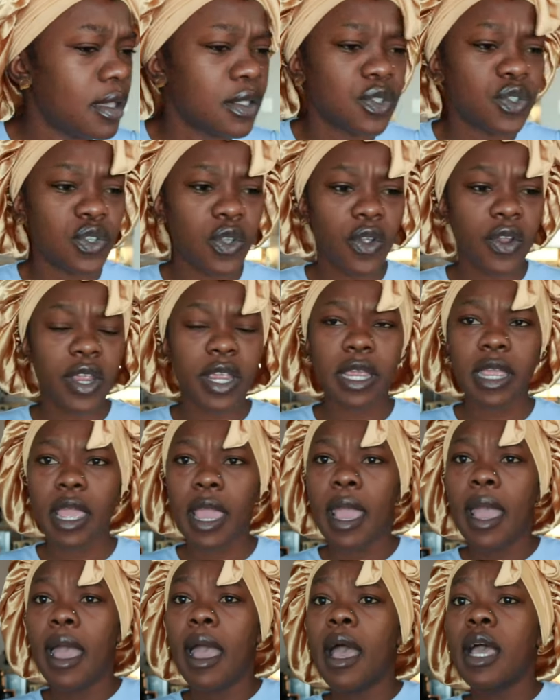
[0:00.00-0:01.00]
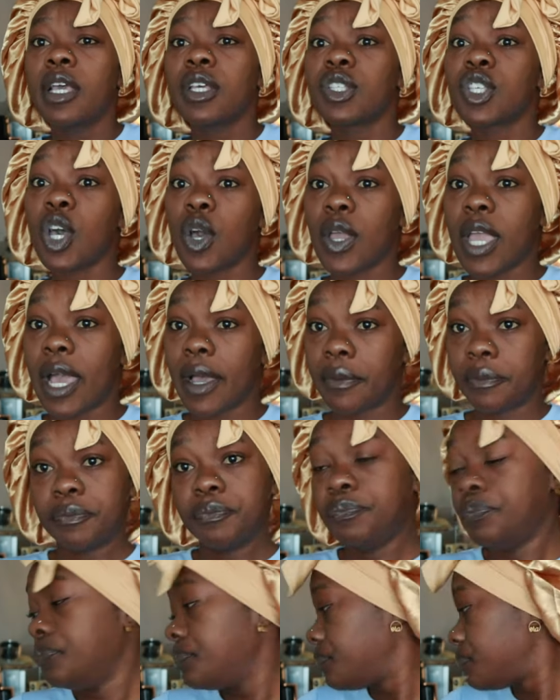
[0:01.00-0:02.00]
Sorry. So
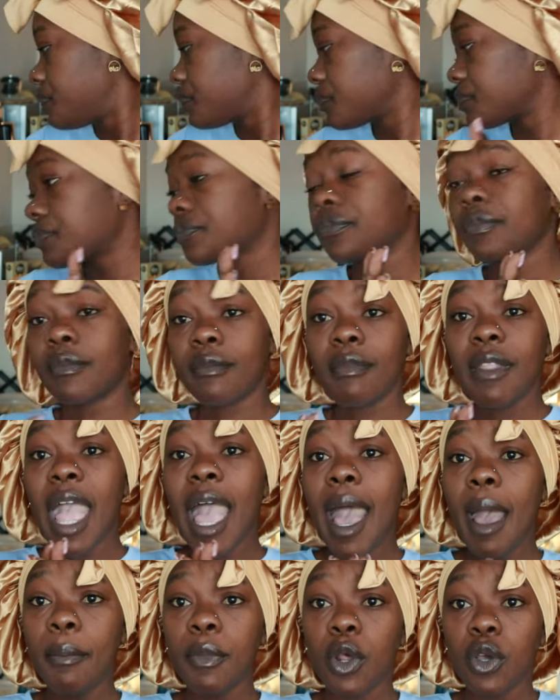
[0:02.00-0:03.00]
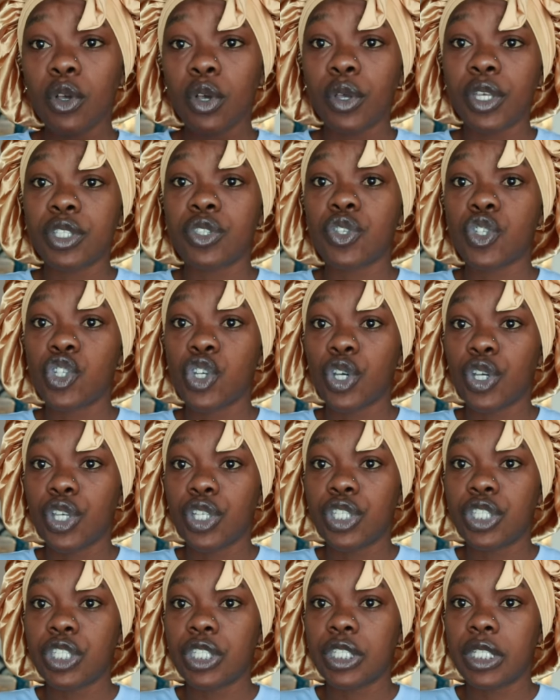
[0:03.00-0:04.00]
yeah, I'm not going to
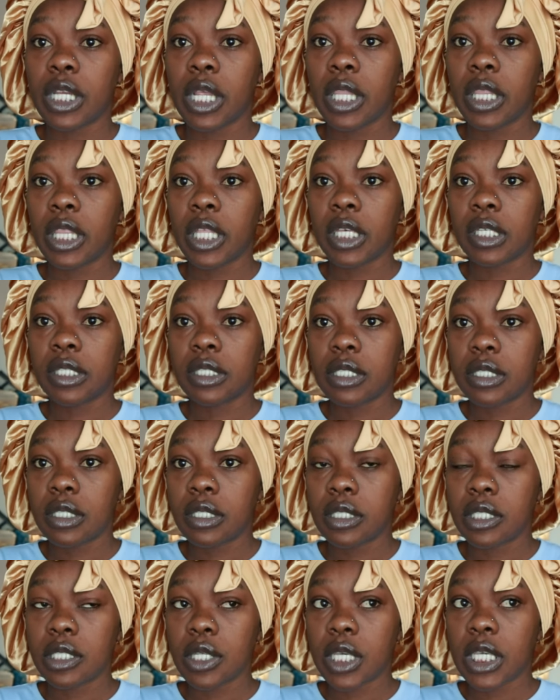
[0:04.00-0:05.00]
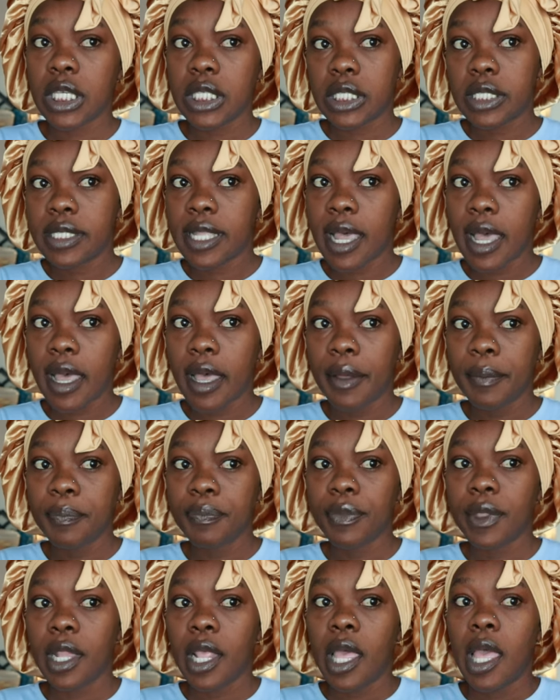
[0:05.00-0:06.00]
church this Easter,
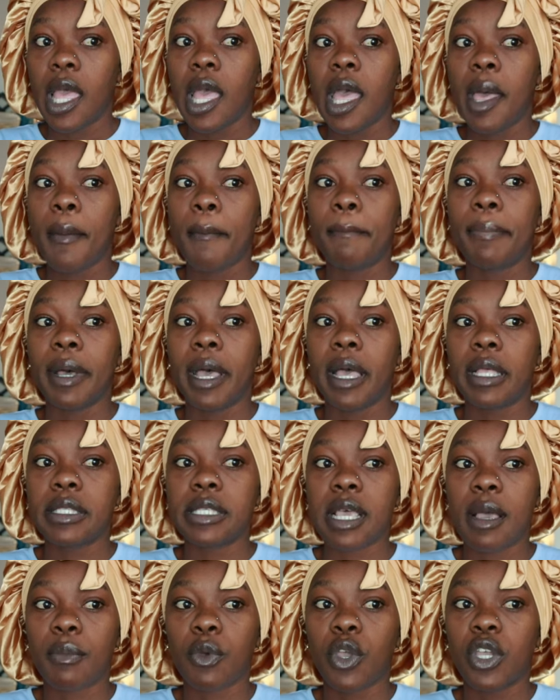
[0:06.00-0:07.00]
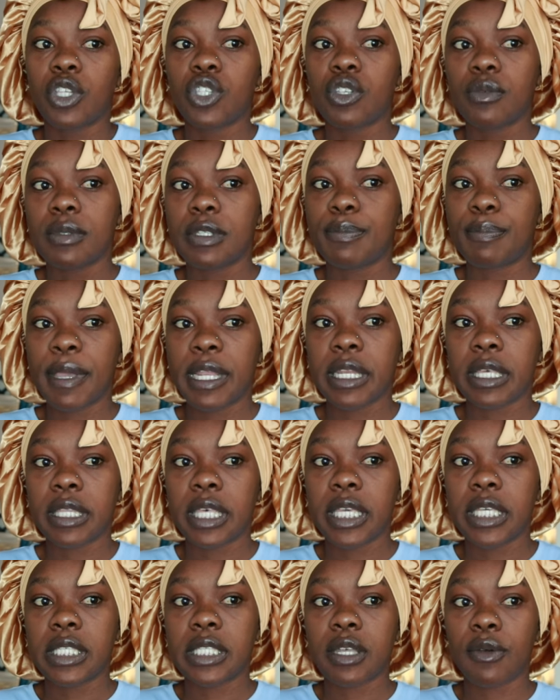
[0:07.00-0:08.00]
but I'm going to be spending
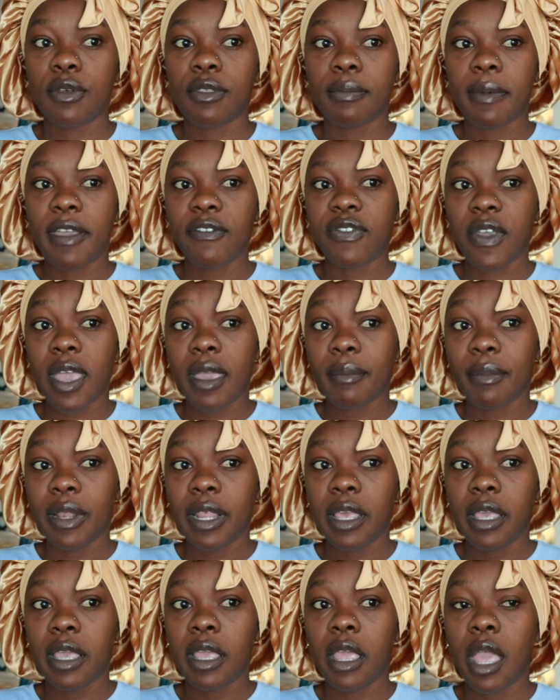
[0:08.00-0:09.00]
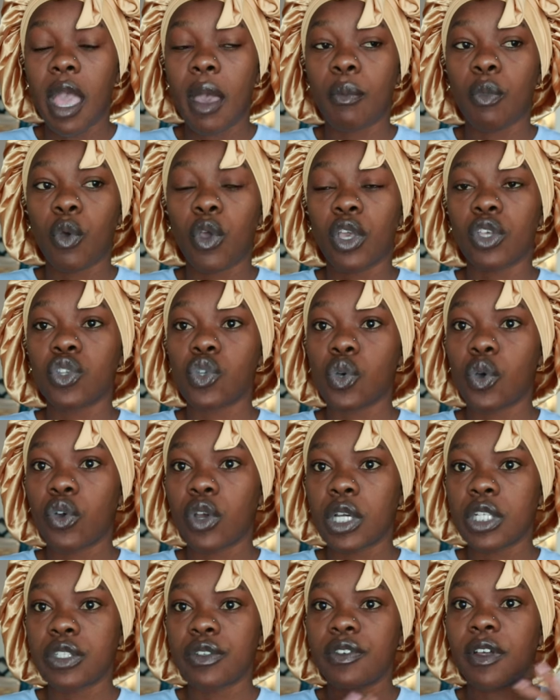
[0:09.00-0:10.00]
the Easter with my family. I'm going to
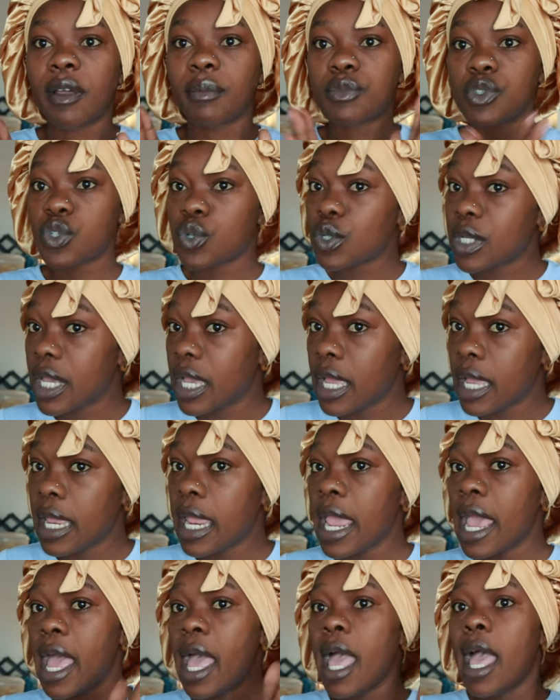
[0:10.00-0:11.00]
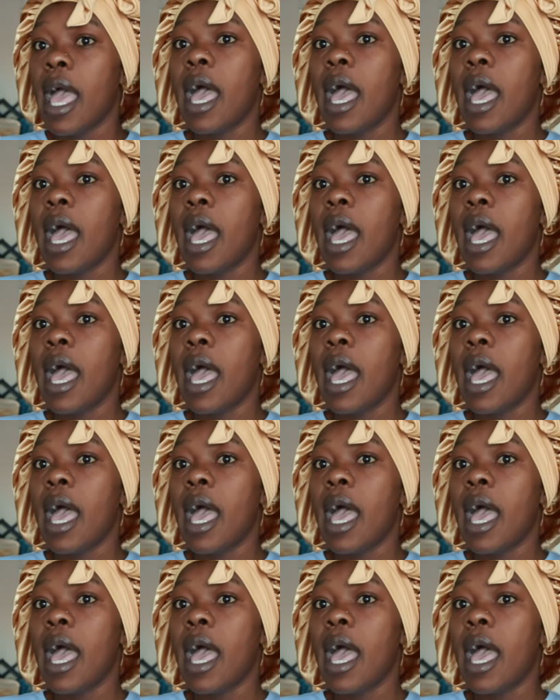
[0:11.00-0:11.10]
Orange Farm today.